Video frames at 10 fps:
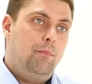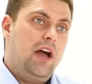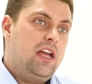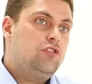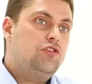
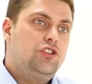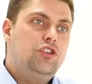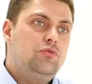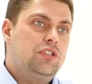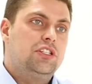By
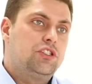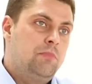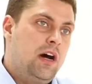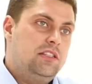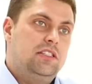introducing
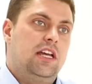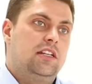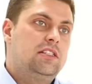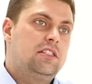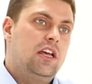
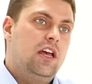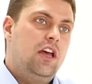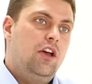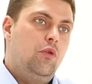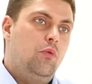SmartSense,
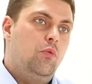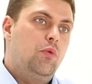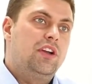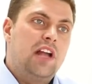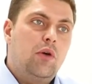
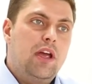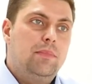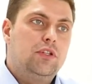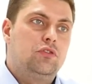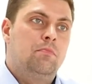we are now
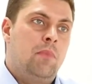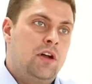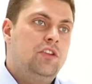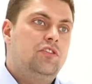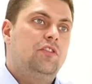able to
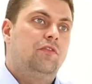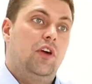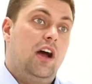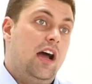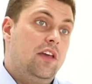monitor
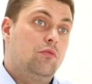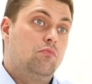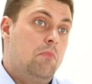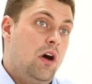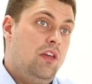for either
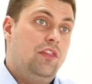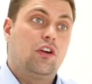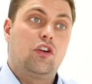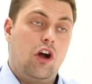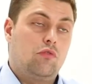moth
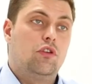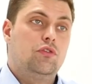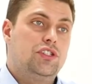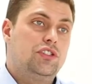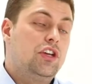or
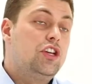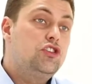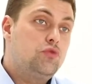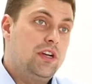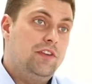cockroaches
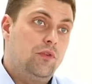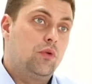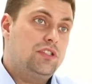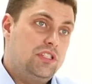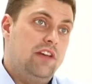
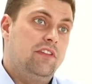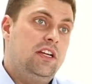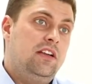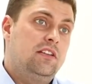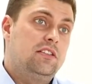
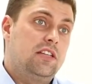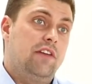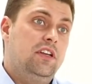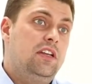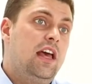
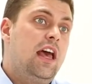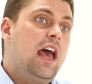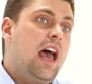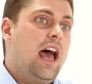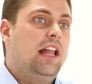24/7,
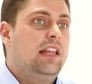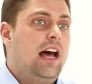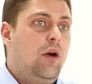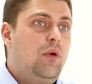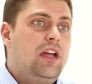
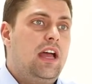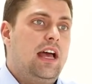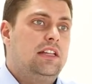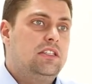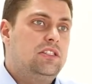allowing
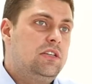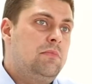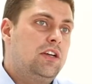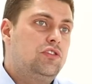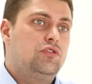
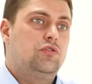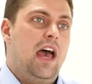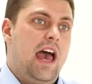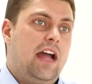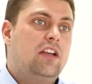Anticimex to
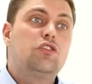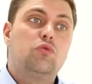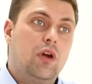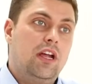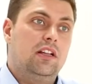act
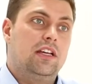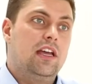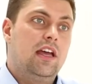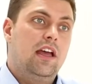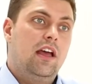quickly
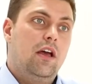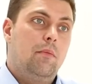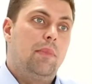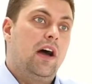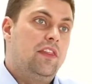
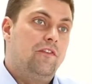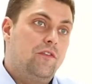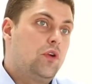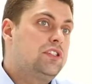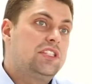by the
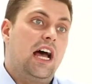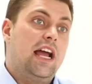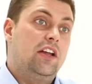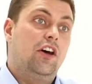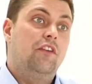first
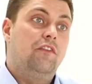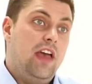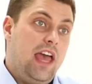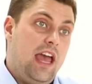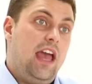sight of
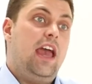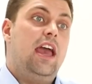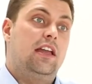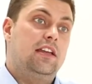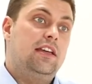
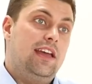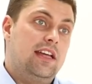any